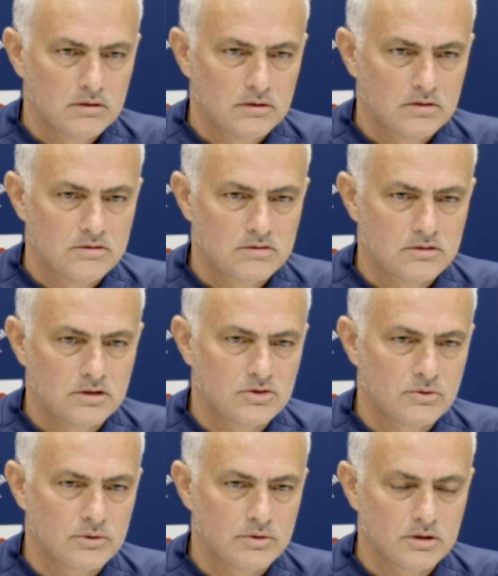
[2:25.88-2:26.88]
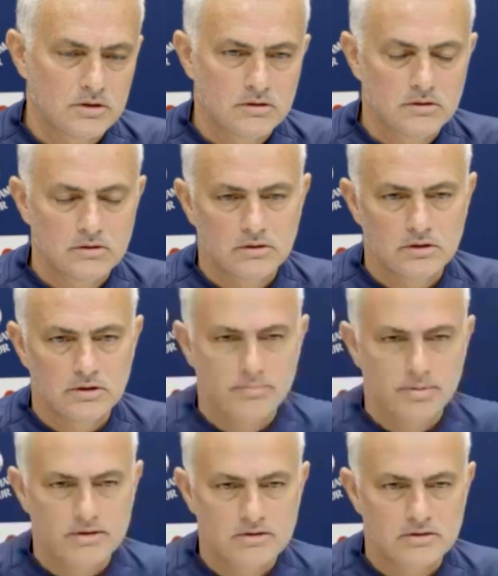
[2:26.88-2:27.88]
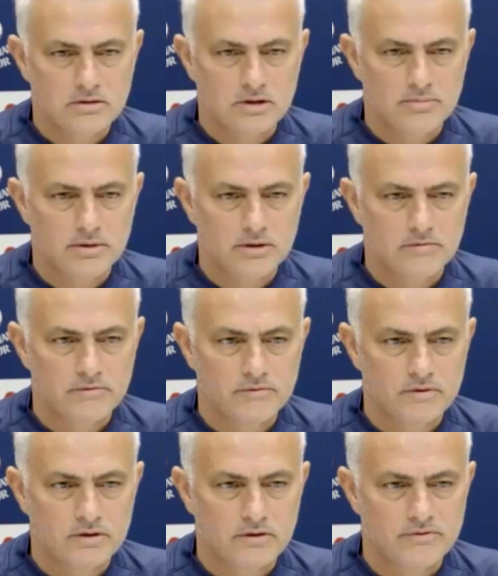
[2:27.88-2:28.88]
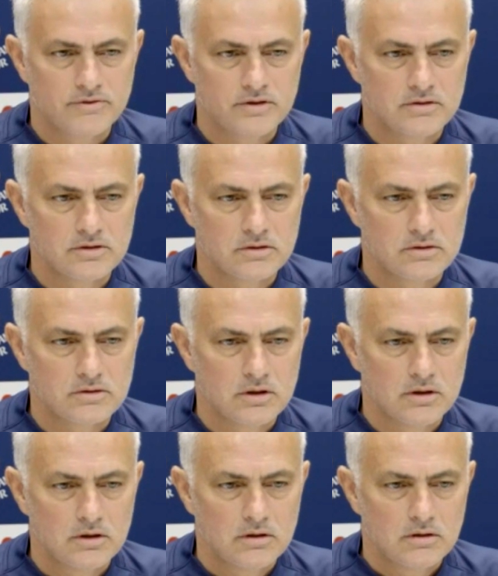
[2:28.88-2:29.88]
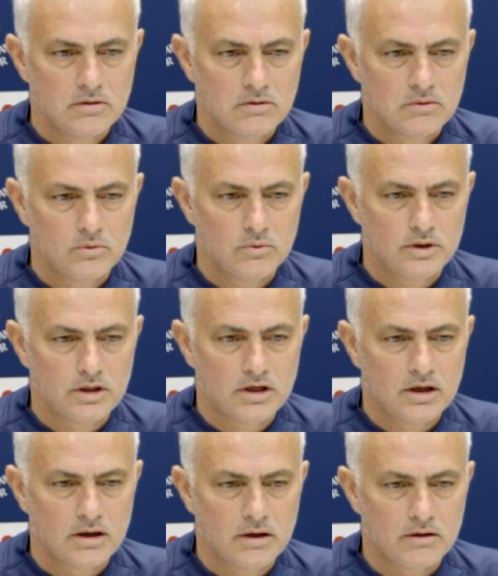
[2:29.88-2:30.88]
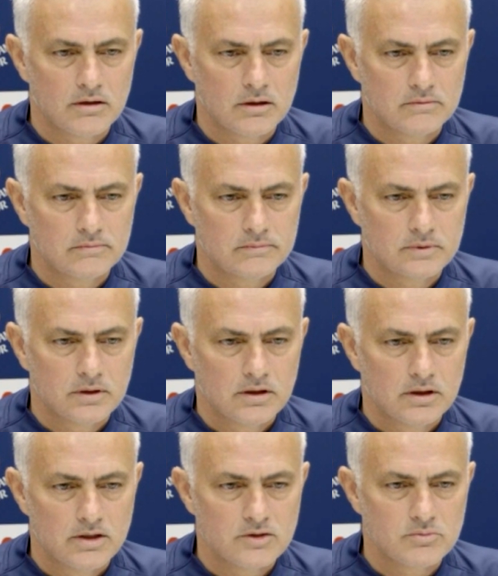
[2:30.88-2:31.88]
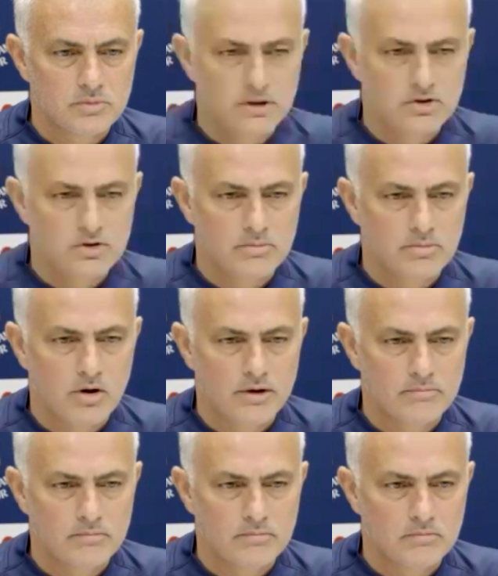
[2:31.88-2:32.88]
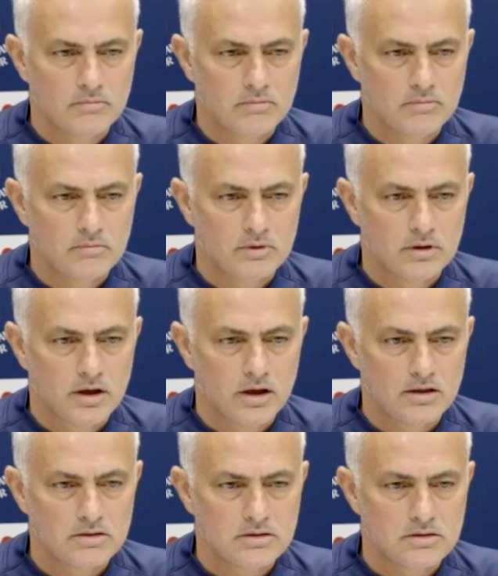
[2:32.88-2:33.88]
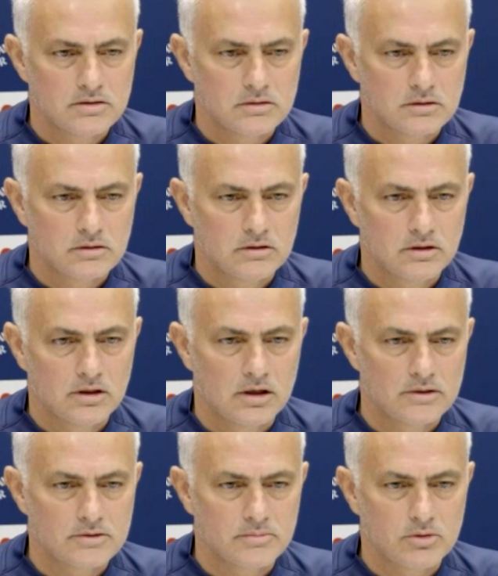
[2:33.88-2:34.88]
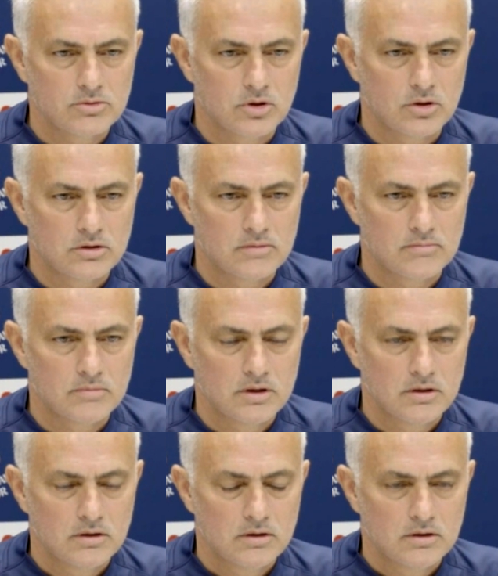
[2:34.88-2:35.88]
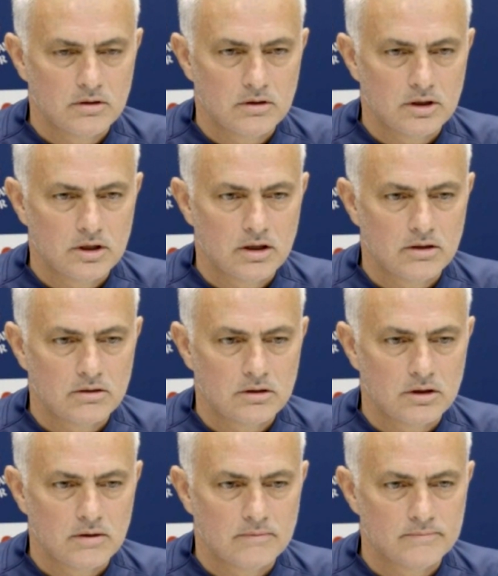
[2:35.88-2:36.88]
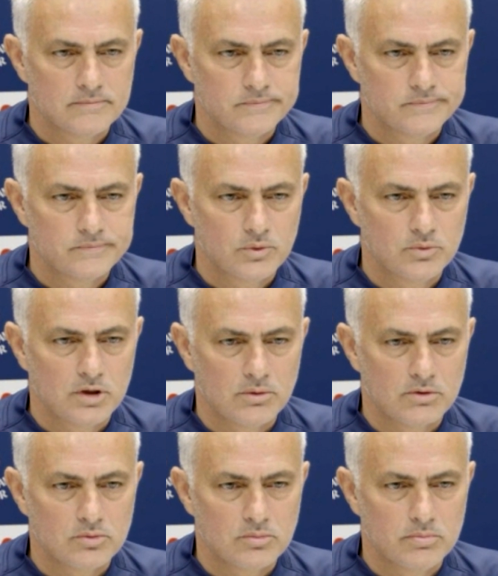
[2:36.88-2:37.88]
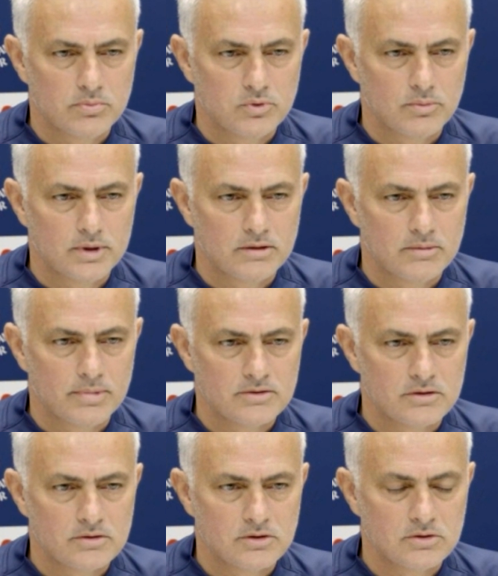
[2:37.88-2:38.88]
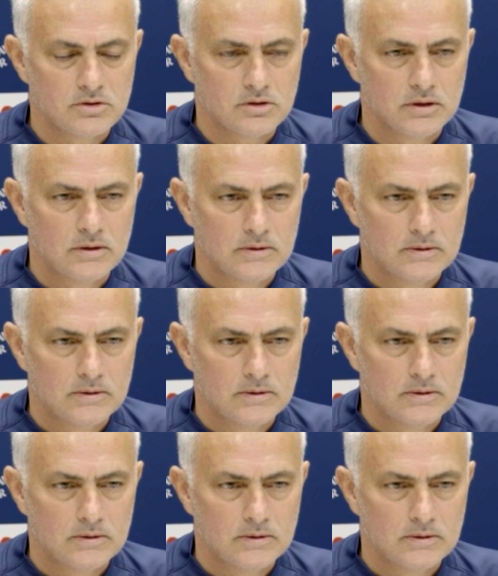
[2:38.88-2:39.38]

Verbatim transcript: his history in the past couple of seasons. We care as much about him as he cares about Tottenham, and we are going to make the best decision